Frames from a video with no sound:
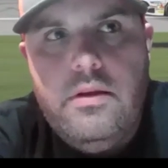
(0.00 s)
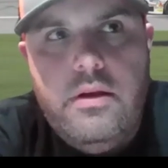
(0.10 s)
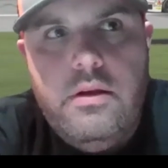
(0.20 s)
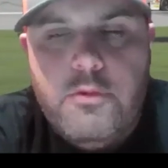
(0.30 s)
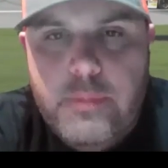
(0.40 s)

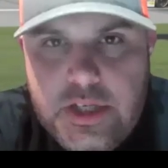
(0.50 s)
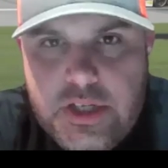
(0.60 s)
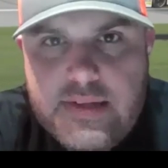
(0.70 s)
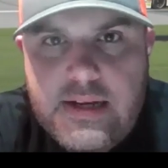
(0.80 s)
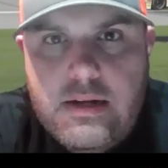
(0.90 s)

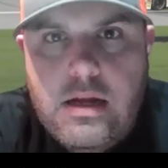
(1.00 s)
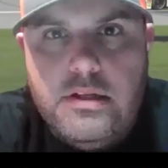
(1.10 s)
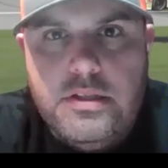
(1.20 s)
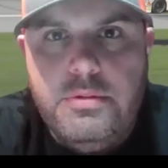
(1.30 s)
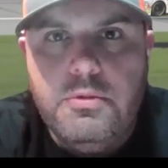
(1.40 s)
information
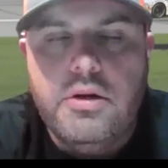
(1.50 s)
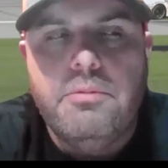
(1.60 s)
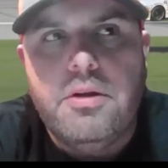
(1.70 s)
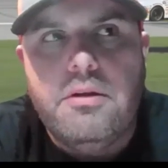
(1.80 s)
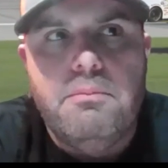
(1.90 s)
technology,
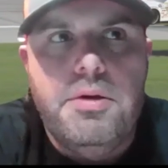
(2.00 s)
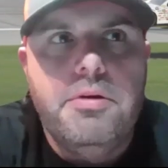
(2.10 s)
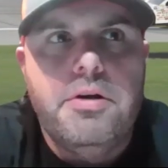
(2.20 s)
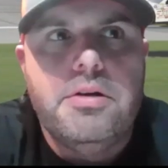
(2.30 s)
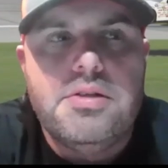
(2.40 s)
working with
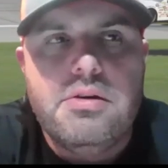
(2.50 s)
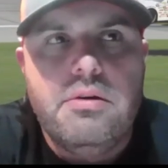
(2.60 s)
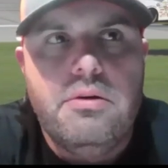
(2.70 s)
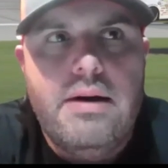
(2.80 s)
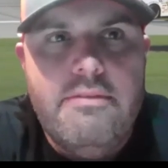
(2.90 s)
computers,
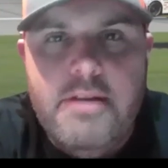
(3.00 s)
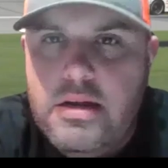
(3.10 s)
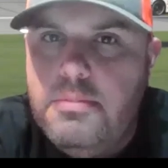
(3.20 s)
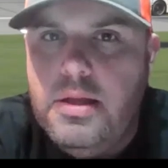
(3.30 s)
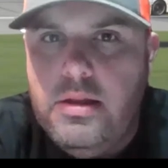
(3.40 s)
so I've
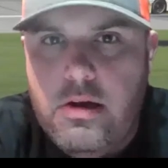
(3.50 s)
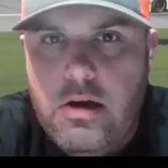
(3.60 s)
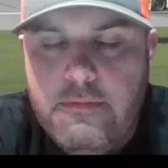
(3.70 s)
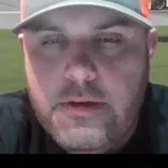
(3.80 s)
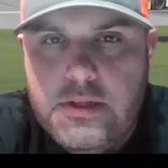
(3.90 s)
had to be in the
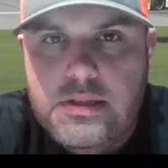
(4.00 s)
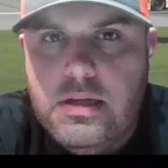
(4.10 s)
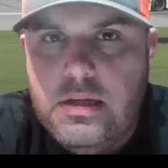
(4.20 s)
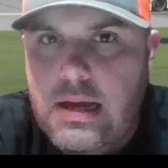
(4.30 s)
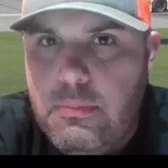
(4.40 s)

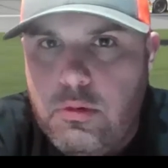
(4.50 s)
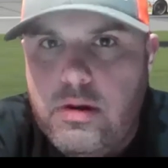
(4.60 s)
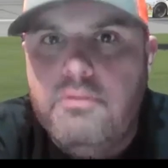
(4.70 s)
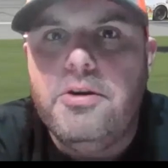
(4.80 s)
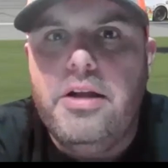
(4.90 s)
office a lot
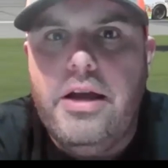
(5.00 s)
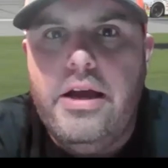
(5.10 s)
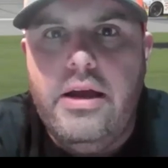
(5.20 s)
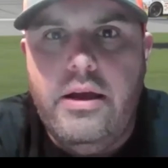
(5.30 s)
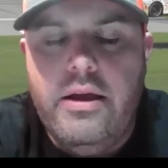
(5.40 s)
more every
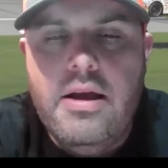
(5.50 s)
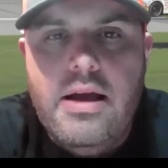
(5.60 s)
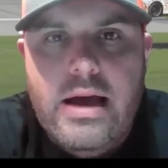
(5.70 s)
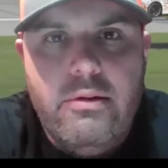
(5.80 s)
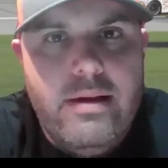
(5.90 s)
day.
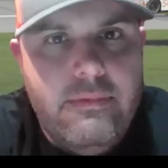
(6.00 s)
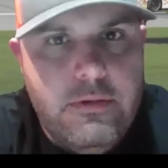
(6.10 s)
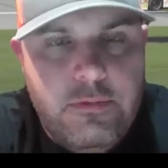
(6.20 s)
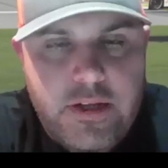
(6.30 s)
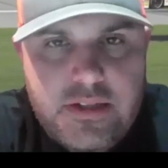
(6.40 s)
I don't have
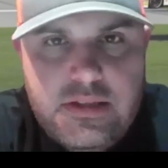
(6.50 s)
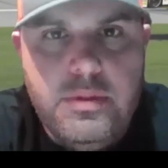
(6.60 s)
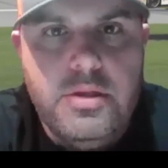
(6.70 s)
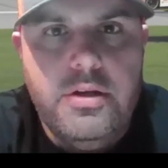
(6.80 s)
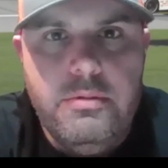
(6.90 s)
the
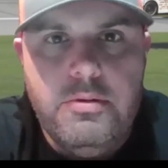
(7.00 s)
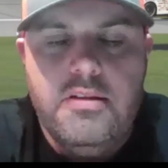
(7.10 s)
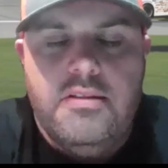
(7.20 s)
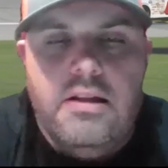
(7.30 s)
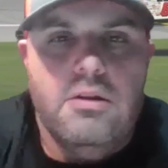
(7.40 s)
flexibility with
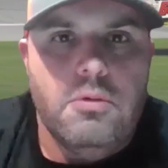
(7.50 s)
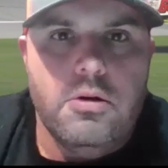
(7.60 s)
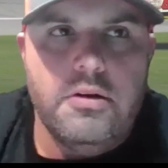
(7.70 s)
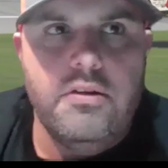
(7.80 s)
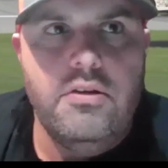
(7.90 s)
the
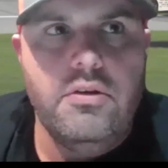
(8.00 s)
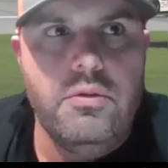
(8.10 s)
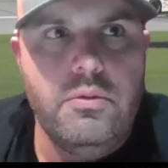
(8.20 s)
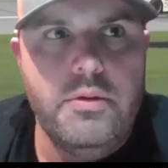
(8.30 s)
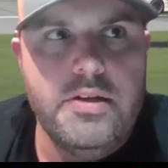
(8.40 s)
telework to
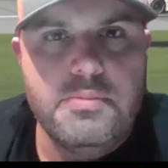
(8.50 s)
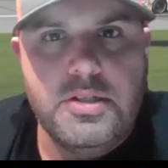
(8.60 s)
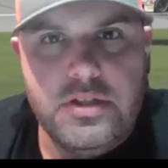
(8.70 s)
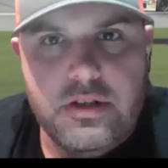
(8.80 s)
do as much